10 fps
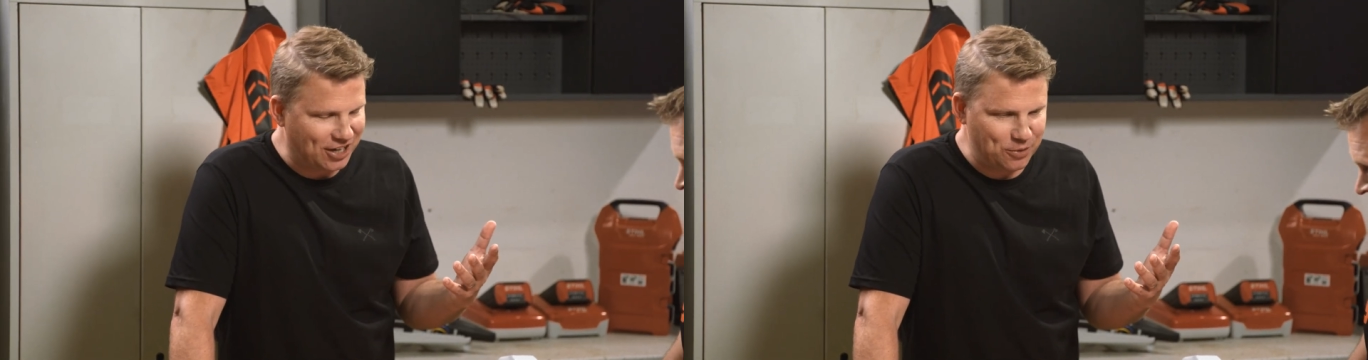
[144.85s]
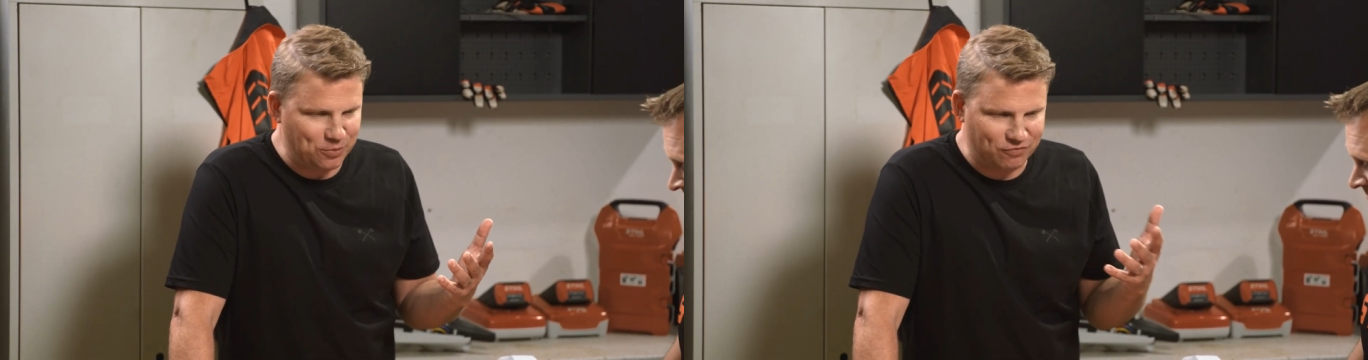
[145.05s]

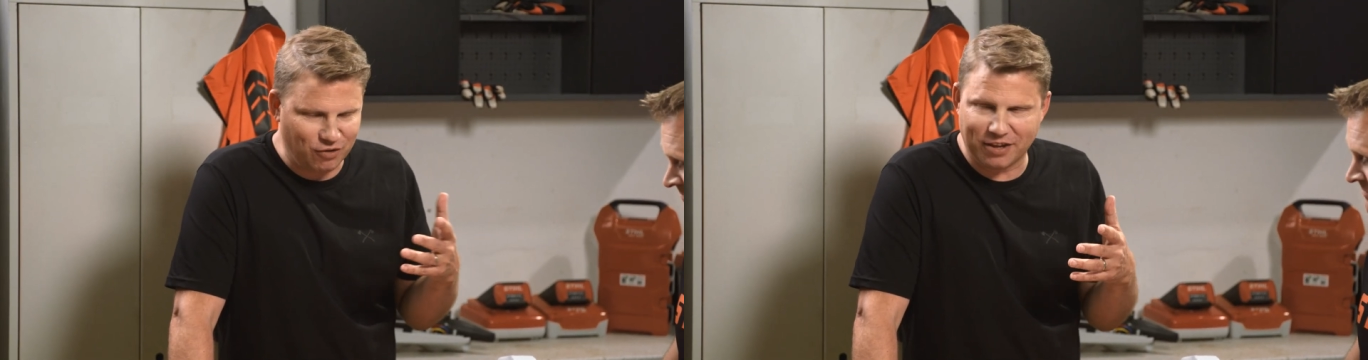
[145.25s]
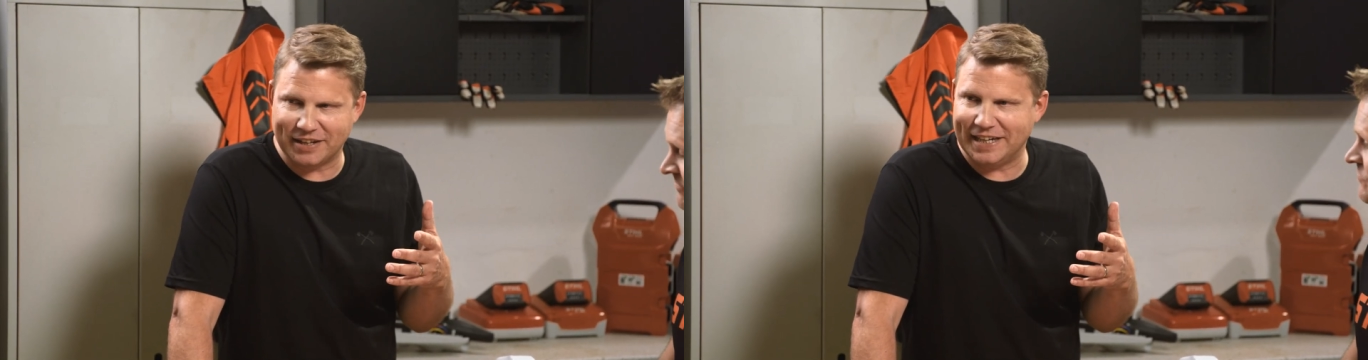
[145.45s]
I would
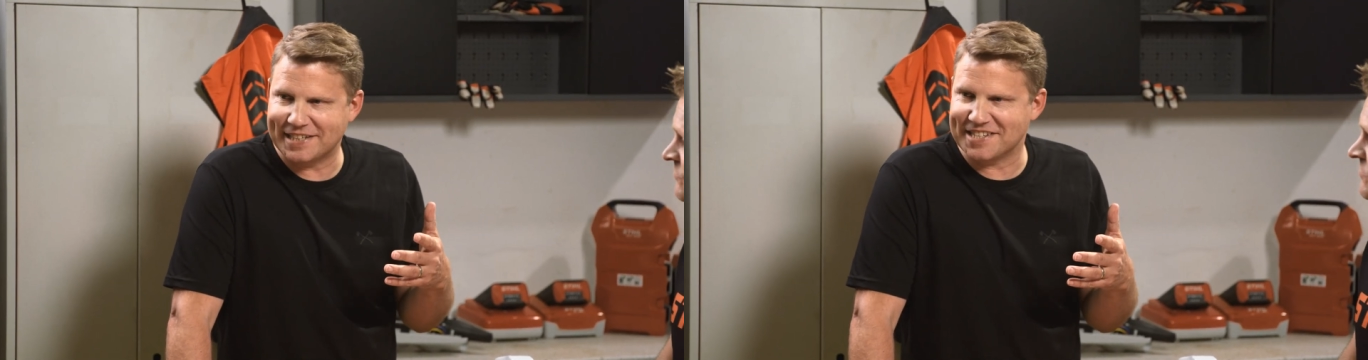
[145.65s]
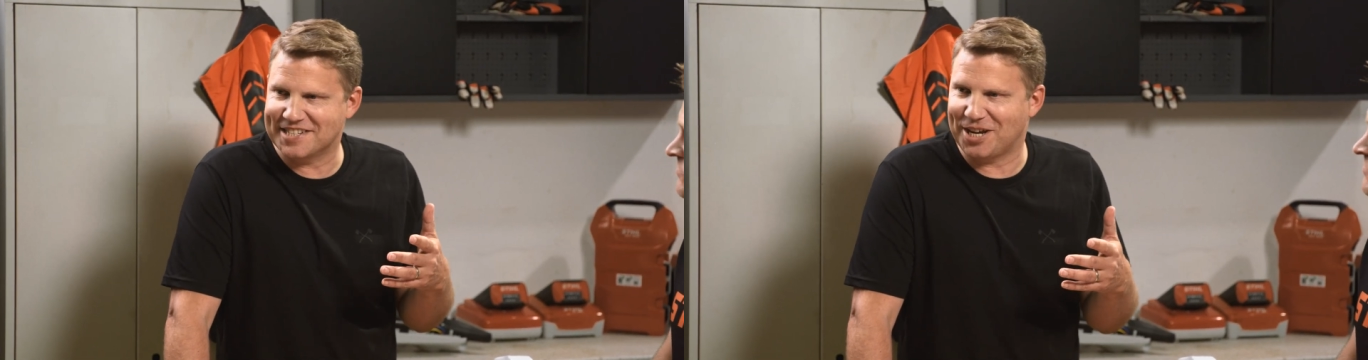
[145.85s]
rather
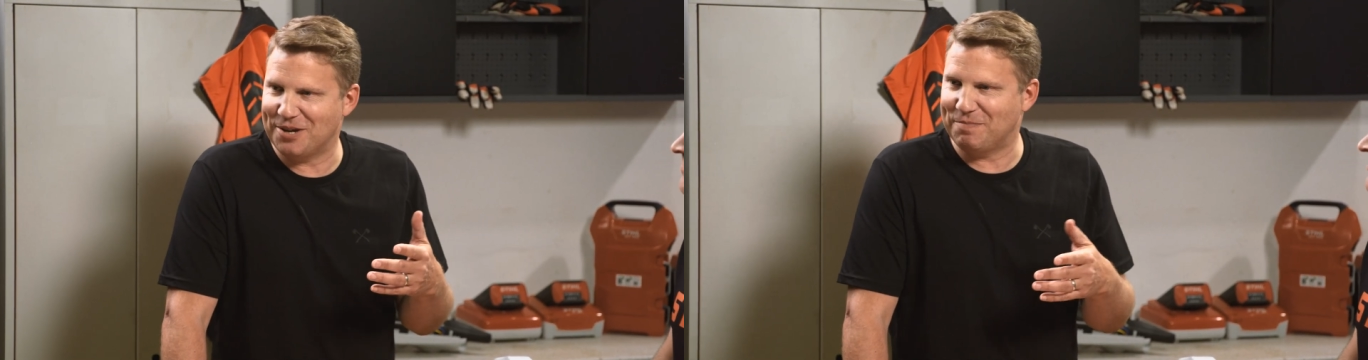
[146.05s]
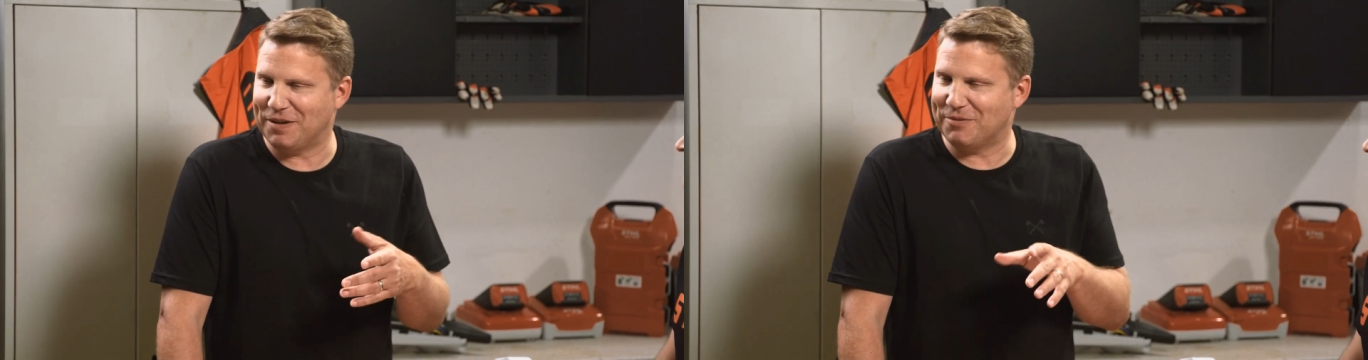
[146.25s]
listen
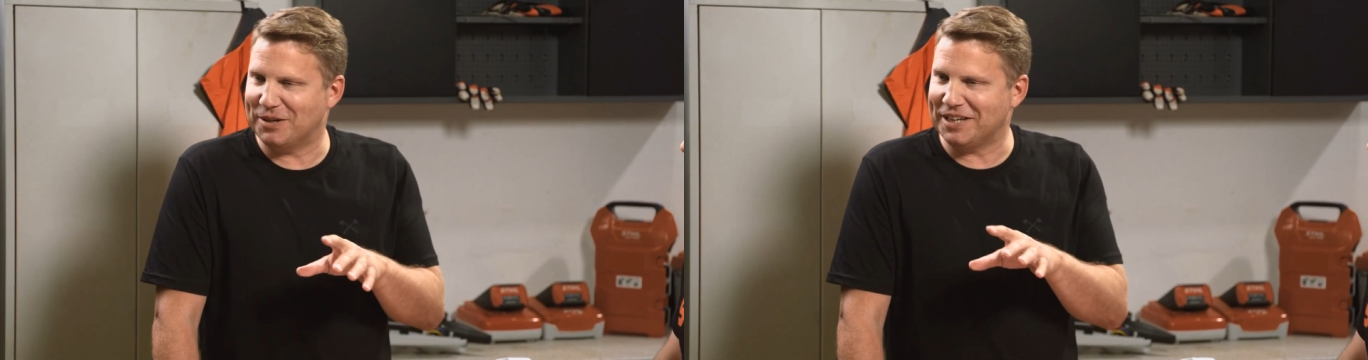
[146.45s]
to, but it would